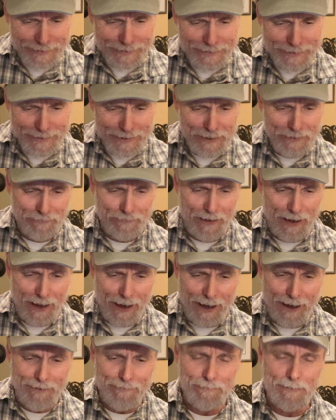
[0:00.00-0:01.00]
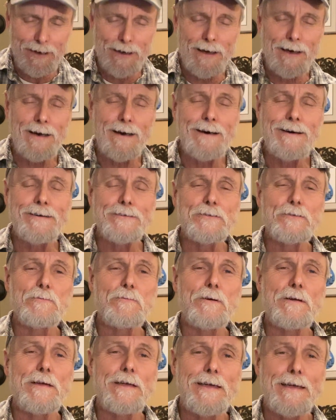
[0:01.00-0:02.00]
just 5 miles
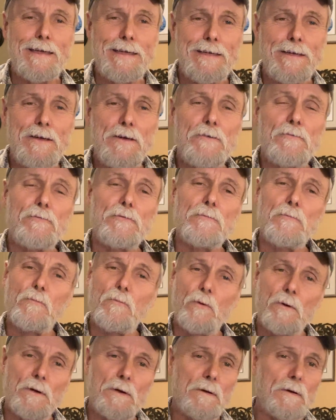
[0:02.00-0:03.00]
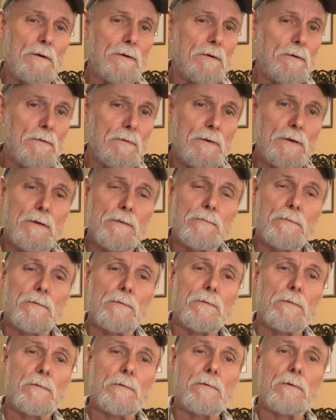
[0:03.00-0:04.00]
away from
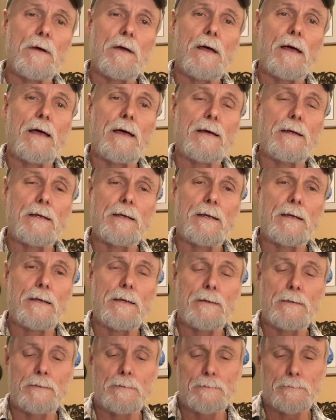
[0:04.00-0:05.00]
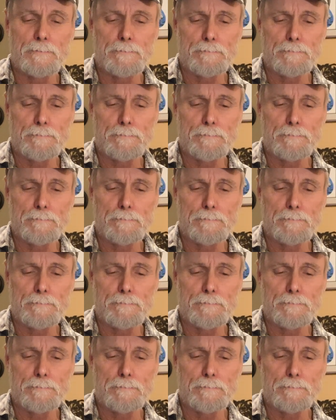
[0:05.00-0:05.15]
wherever I am.